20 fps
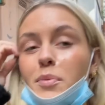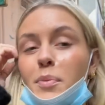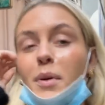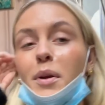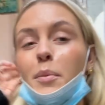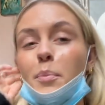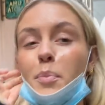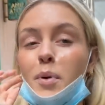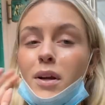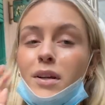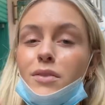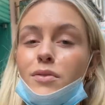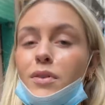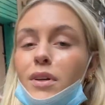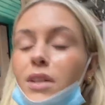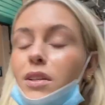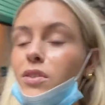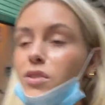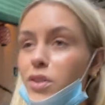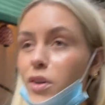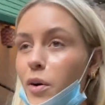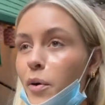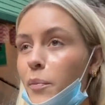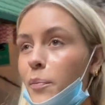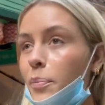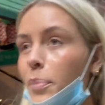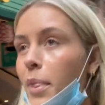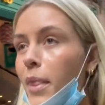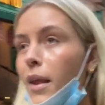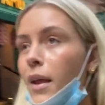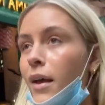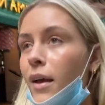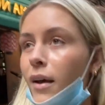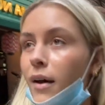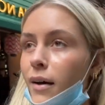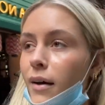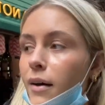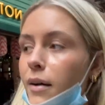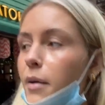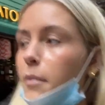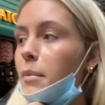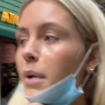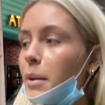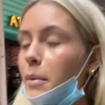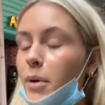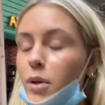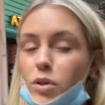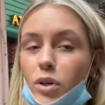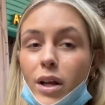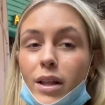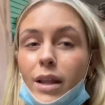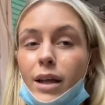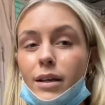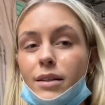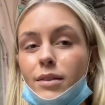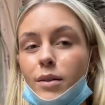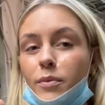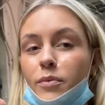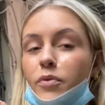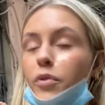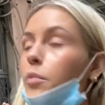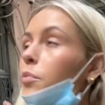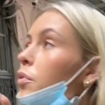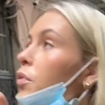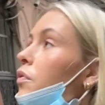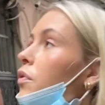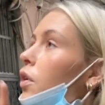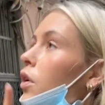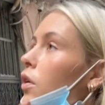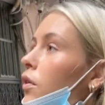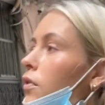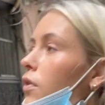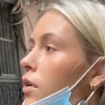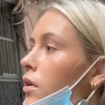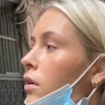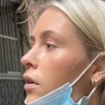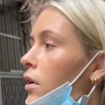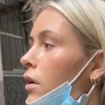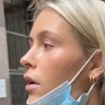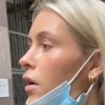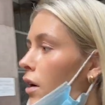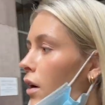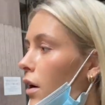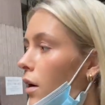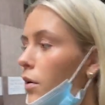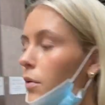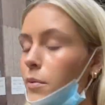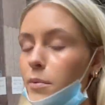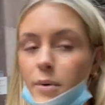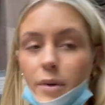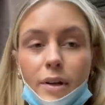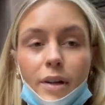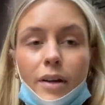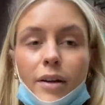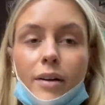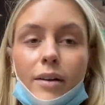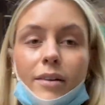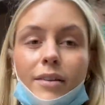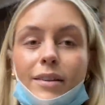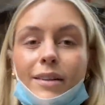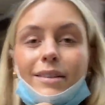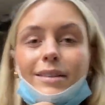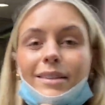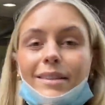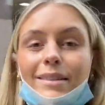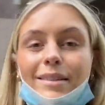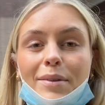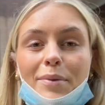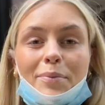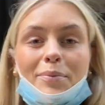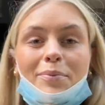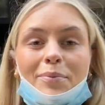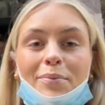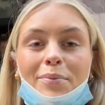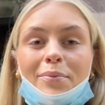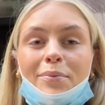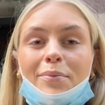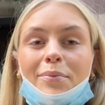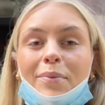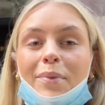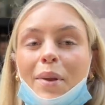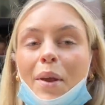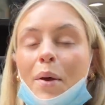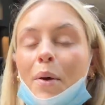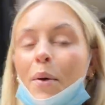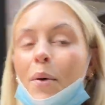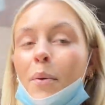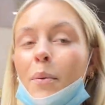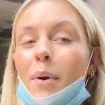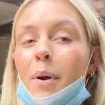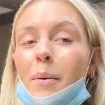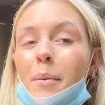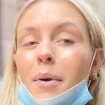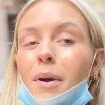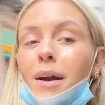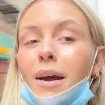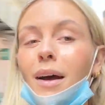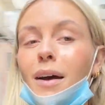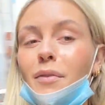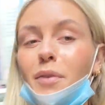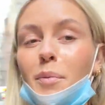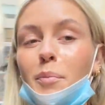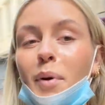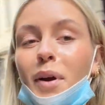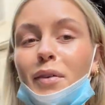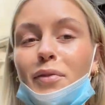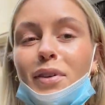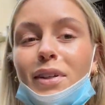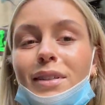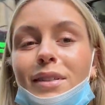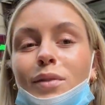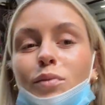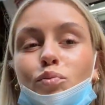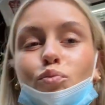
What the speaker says: better price range. So maybe I'll try link some from Laval. Oh, we're here. This is where we're having breakfast.